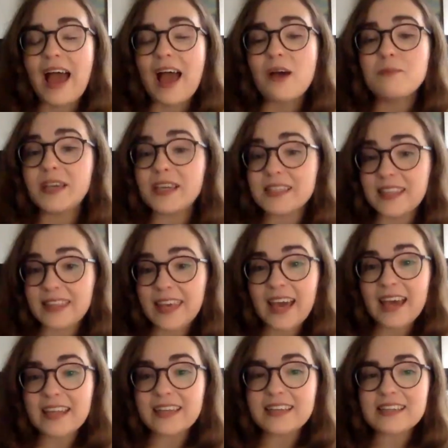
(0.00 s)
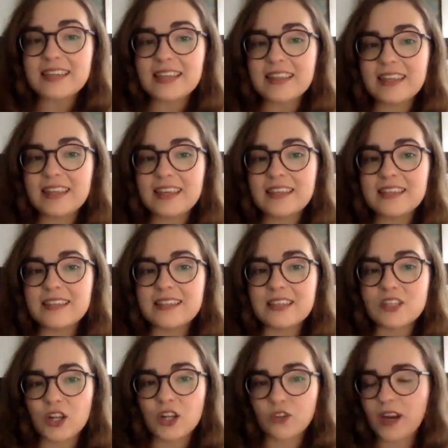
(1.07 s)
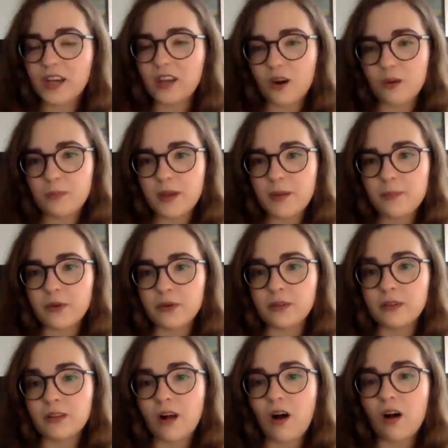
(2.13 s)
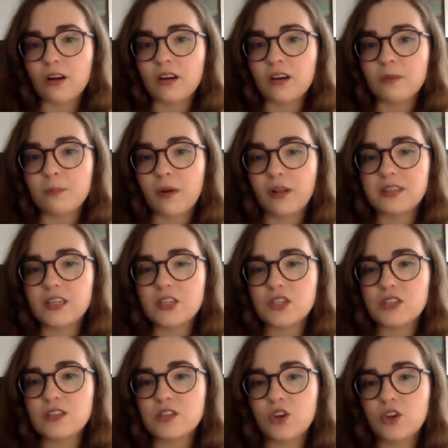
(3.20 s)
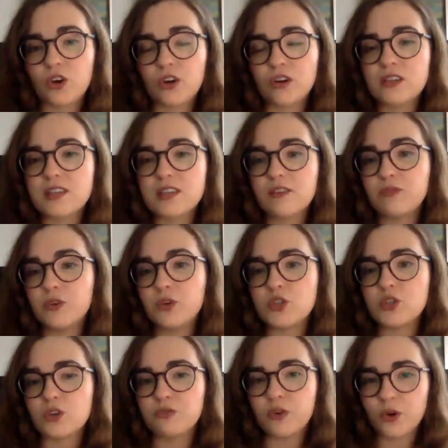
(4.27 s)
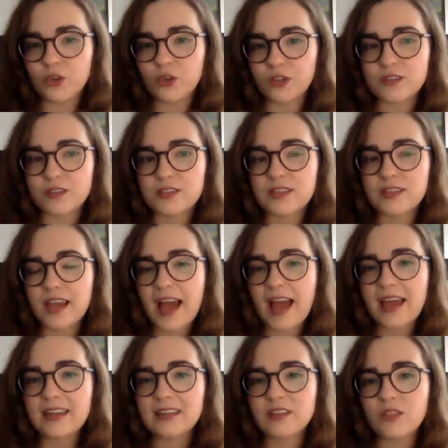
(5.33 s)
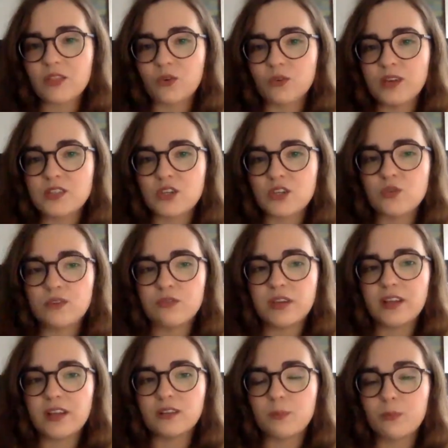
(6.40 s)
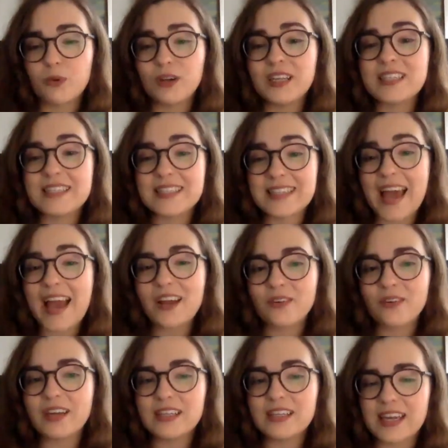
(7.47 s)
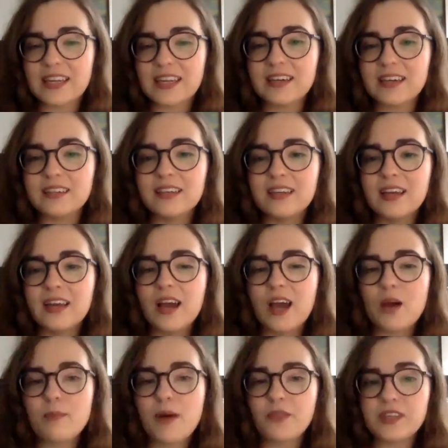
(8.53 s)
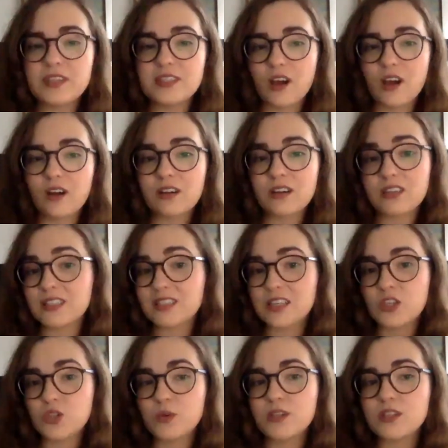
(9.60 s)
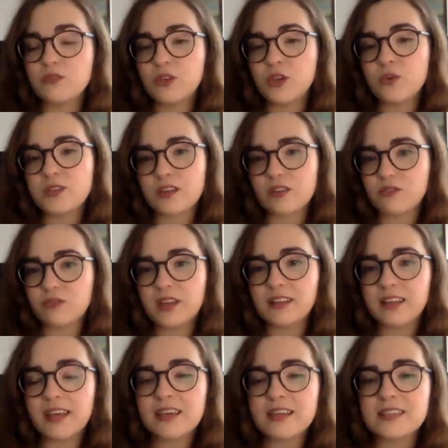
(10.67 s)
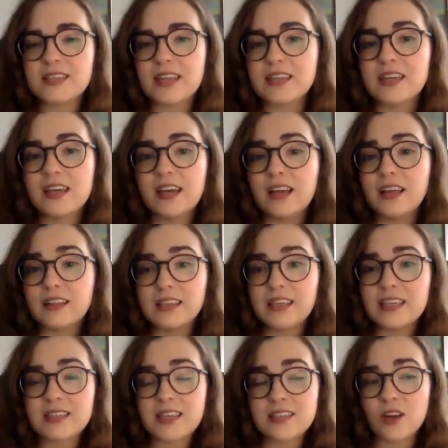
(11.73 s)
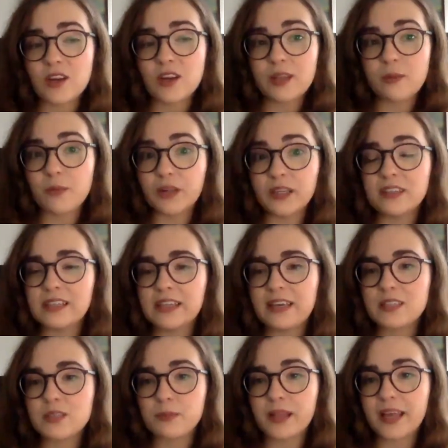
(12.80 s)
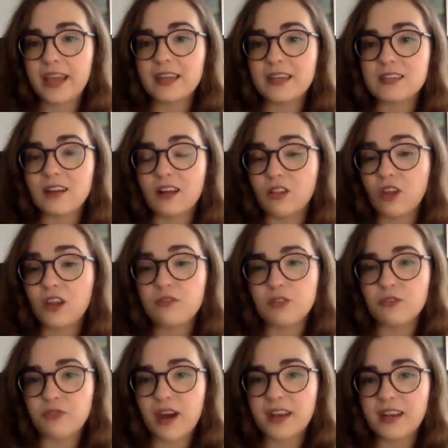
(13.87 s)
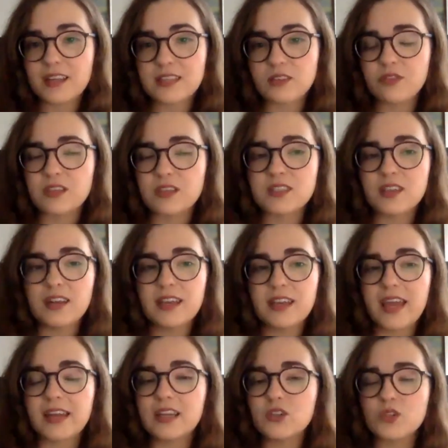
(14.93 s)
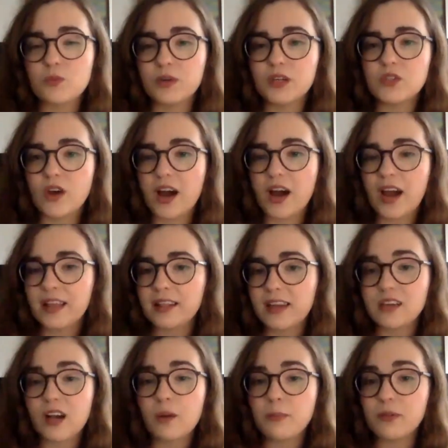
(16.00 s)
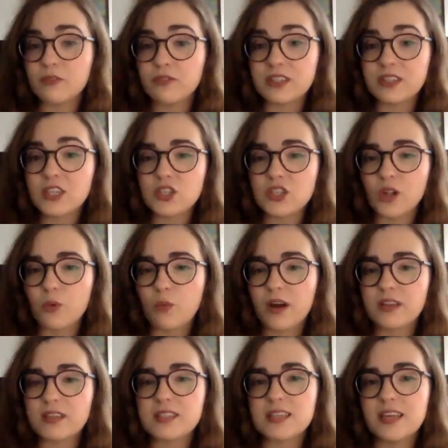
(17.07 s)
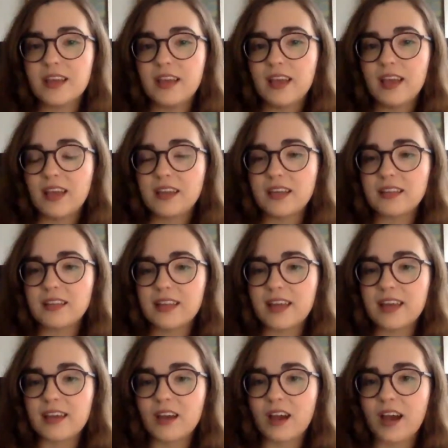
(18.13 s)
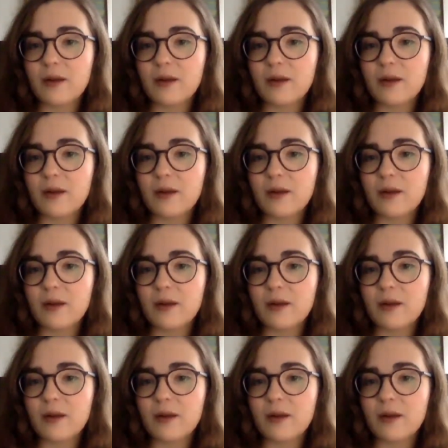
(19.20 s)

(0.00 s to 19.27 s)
Because in the end, these children and young people are politicians' current and future voters. And the research revealed pretty staggering data about these young constituents' views and feelings. And Lise has already brilliantly explained a lot of the findings of the study, and I just wanted to highlight a couple of additional ones that I think